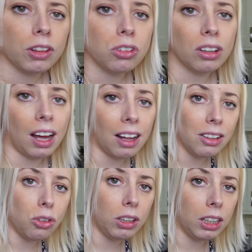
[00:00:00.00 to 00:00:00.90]
So they had
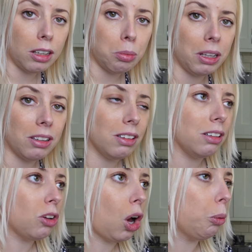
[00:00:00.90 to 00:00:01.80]
these really nice pizzas,
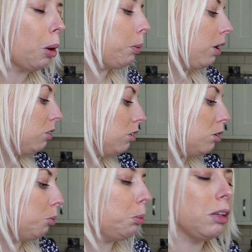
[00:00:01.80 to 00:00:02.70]
these co-op
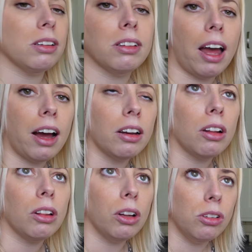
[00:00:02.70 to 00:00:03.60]
irresistible pizzas. They had
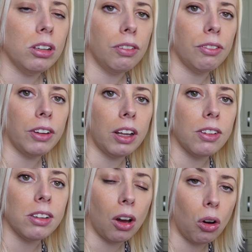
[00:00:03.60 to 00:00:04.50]
loads of different
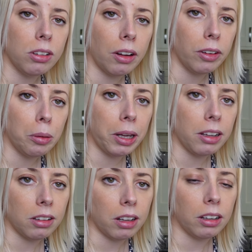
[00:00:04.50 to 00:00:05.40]
flavors. They all sounded
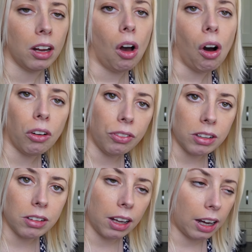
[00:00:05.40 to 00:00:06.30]
amazing.
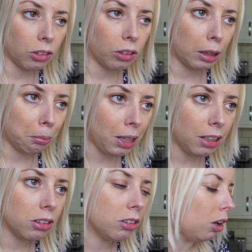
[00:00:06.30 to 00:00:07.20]
Obviously, I don't eat
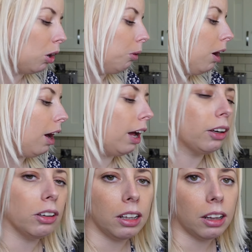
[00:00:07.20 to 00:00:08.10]
meat, so I
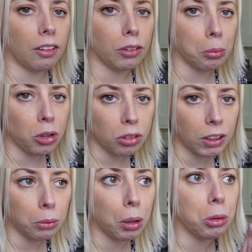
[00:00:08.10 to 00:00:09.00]
could either have the
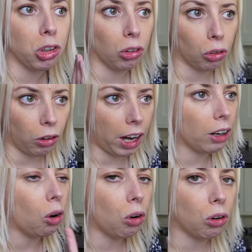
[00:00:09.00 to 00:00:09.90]
mozzarella one, which looked great,
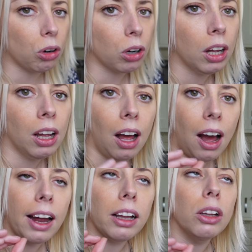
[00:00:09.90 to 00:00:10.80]
or
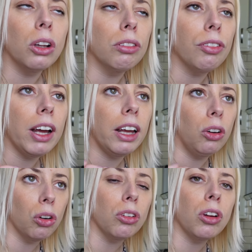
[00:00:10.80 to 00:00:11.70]
I love a
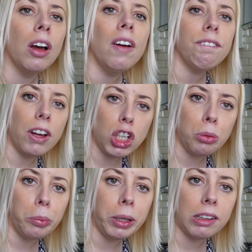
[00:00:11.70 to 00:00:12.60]
good
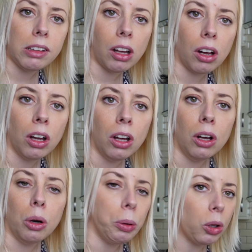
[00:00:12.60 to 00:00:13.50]
vegetable pizza
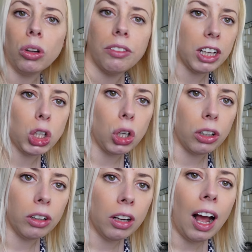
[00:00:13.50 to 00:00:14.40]
with all the veg
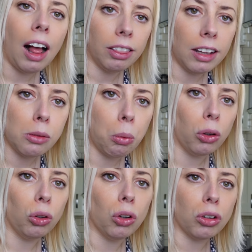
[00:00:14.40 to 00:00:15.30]
on. And this one
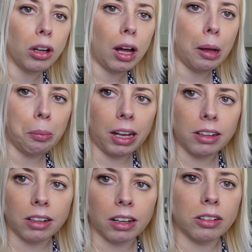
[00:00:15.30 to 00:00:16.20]
looked
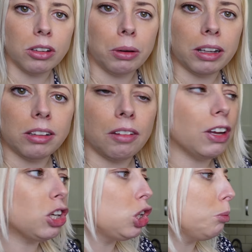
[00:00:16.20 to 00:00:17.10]
amazing. So it's a
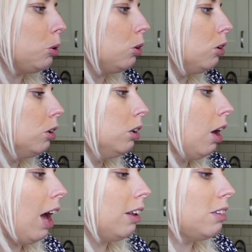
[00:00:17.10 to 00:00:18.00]
vegetable
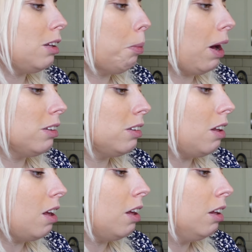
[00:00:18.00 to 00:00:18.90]

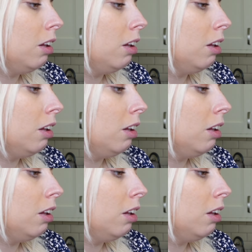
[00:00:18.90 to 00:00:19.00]
antipasti.